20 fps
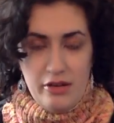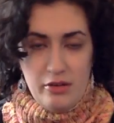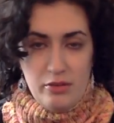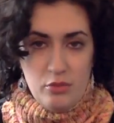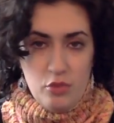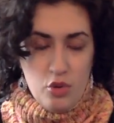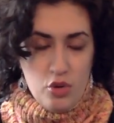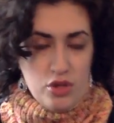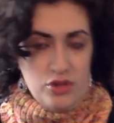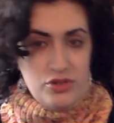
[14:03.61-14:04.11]
know,
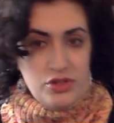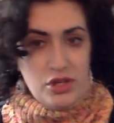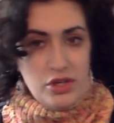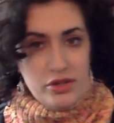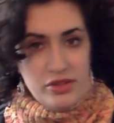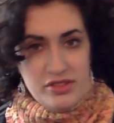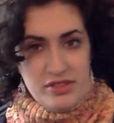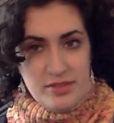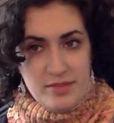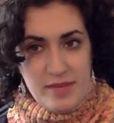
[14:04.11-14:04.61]
more
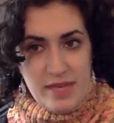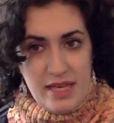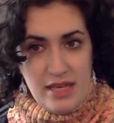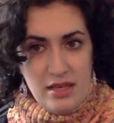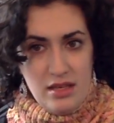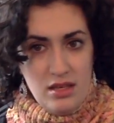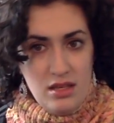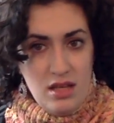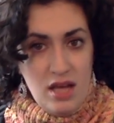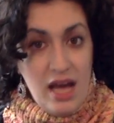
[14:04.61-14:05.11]
adult to
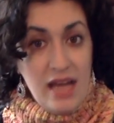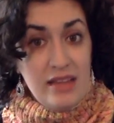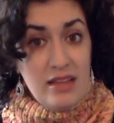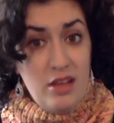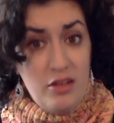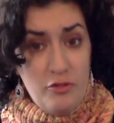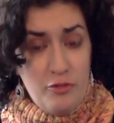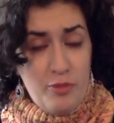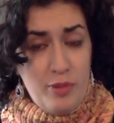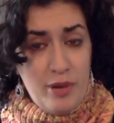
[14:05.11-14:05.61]
me. I
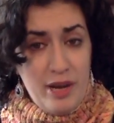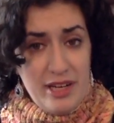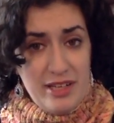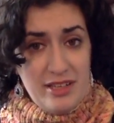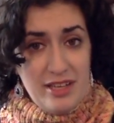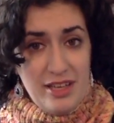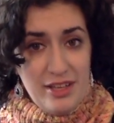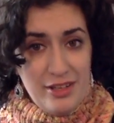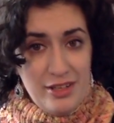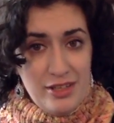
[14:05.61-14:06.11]
love bright
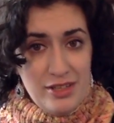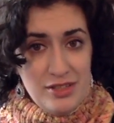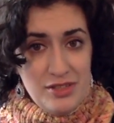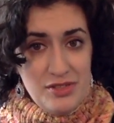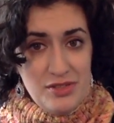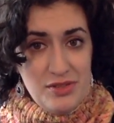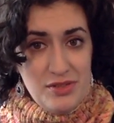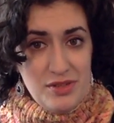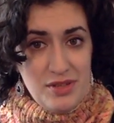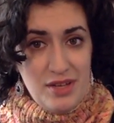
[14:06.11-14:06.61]

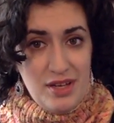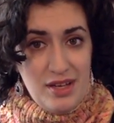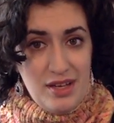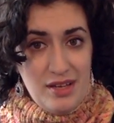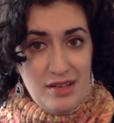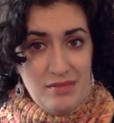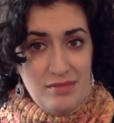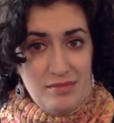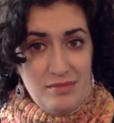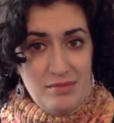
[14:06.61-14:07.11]
colors,
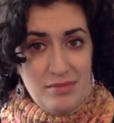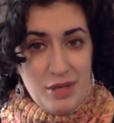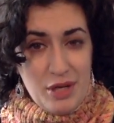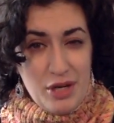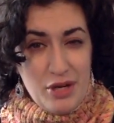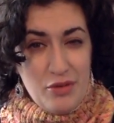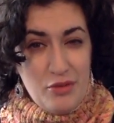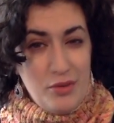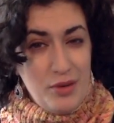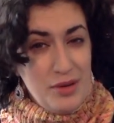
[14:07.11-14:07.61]
um, but I
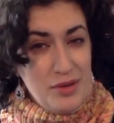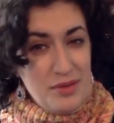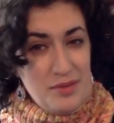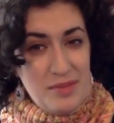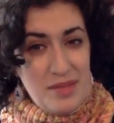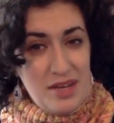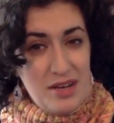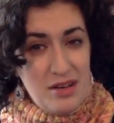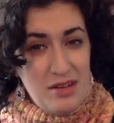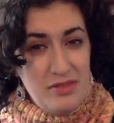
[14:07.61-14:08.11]
don't wear them
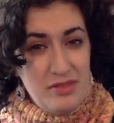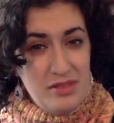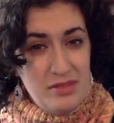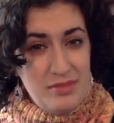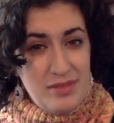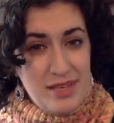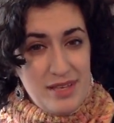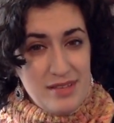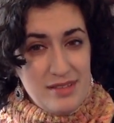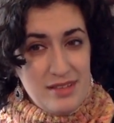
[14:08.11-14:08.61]
that often
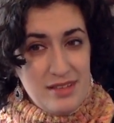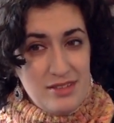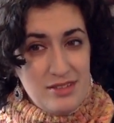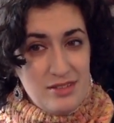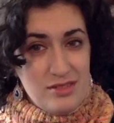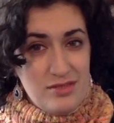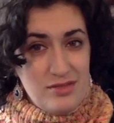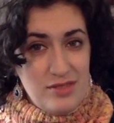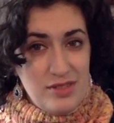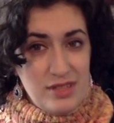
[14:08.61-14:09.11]
because I
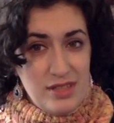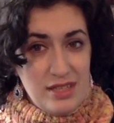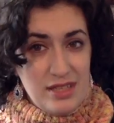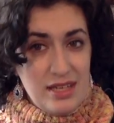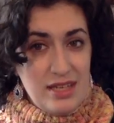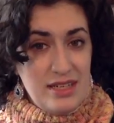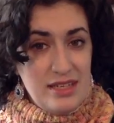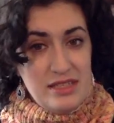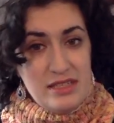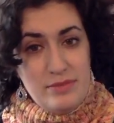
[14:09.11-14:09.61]
just feel like I
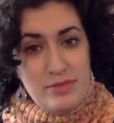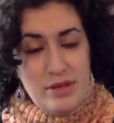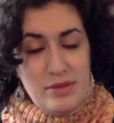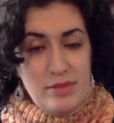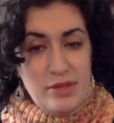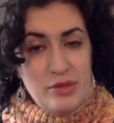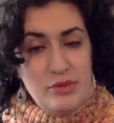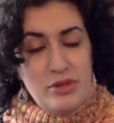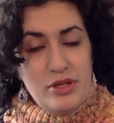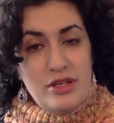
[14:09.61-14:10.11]
need to be
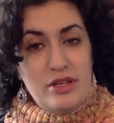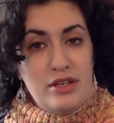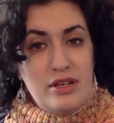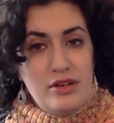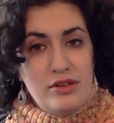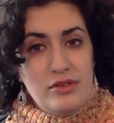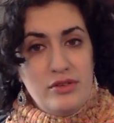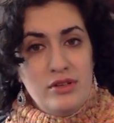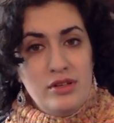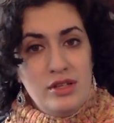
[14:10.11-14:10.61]
muted
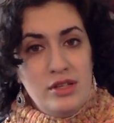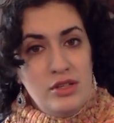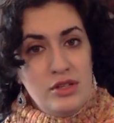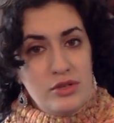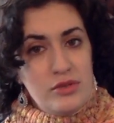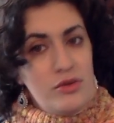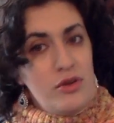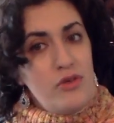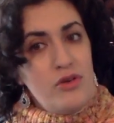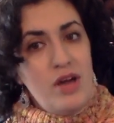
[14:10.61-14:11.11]
and
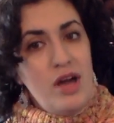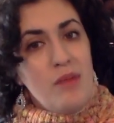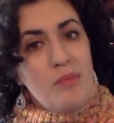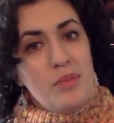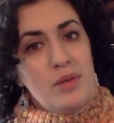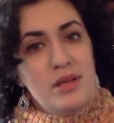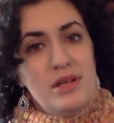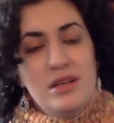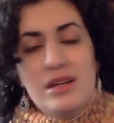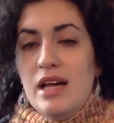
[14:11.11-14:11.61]
grown up.
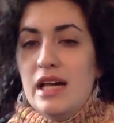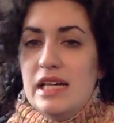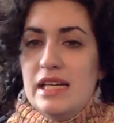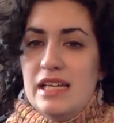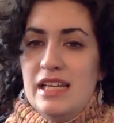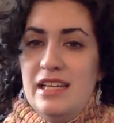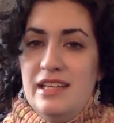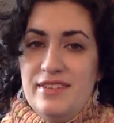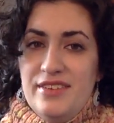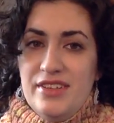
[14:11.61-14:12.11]

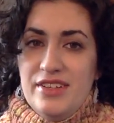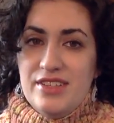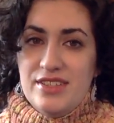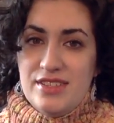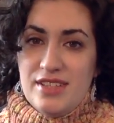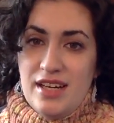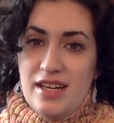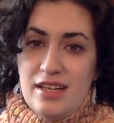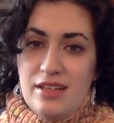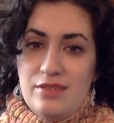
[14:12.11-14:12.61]
And
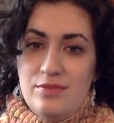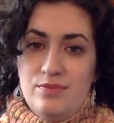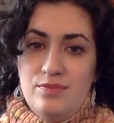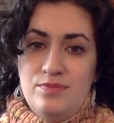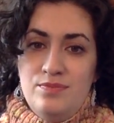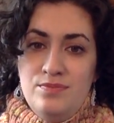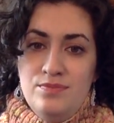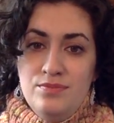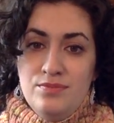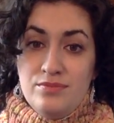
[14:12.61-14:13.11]
um,
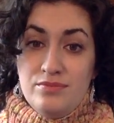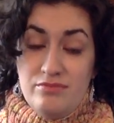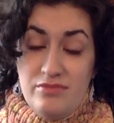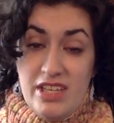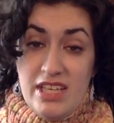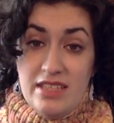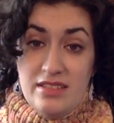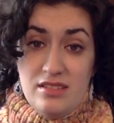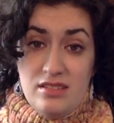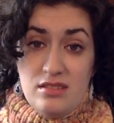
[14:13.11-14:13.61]

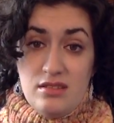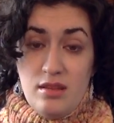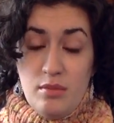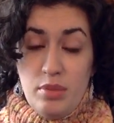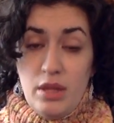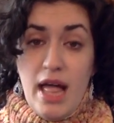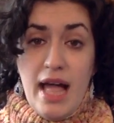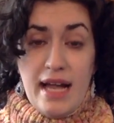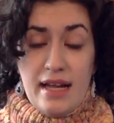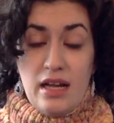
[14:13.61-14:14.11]
this, the
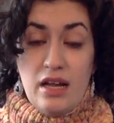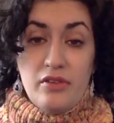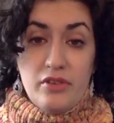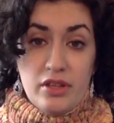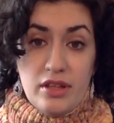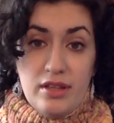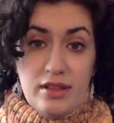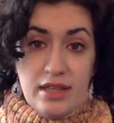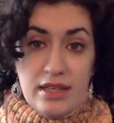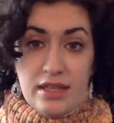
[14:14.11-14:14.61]
black, I
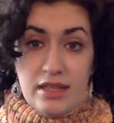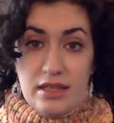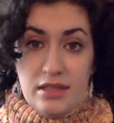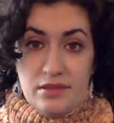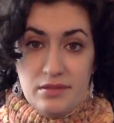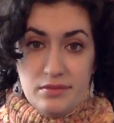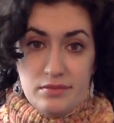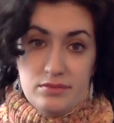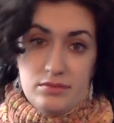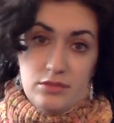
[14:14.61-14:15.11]
really think it,
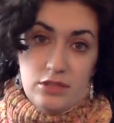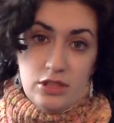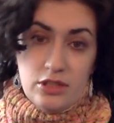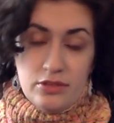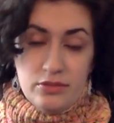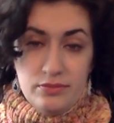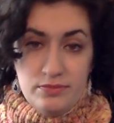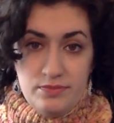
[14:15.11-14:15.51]
you know,